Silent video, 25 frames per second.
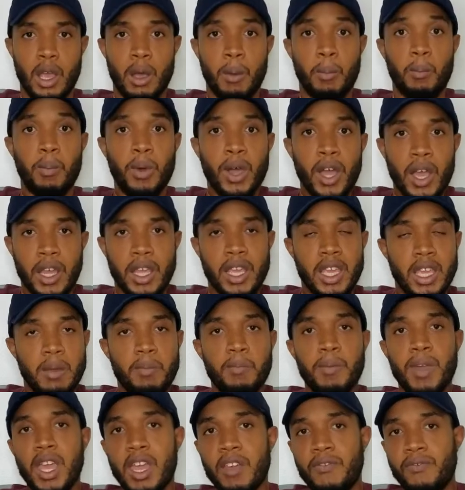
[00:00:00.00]
But he
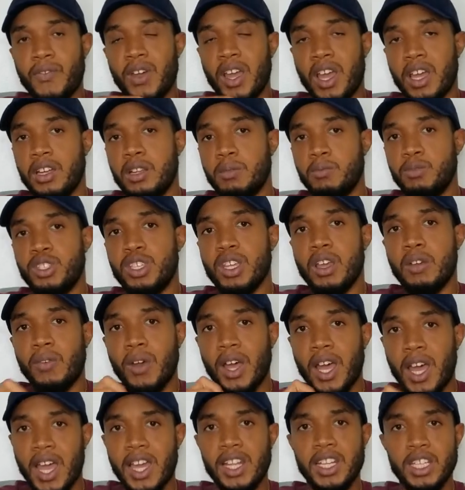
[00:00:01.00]
may find himself
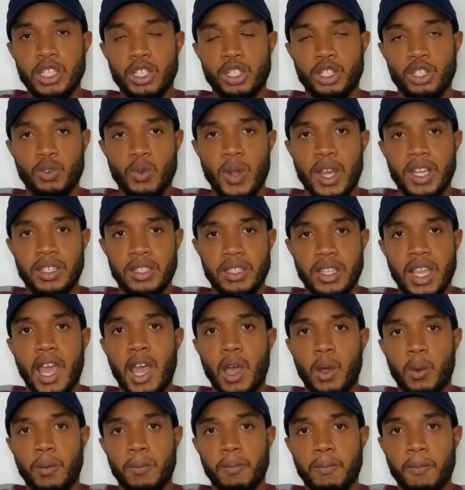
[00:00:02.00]
highly stressed
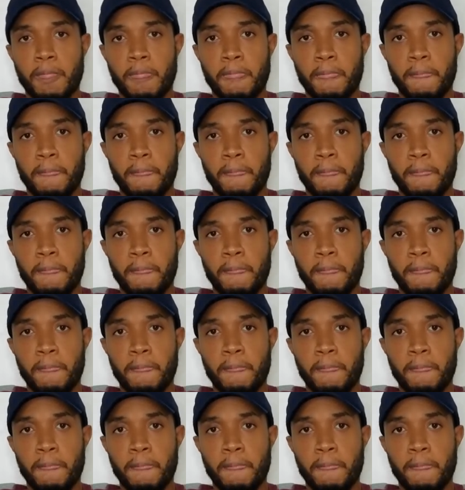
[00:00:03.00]
out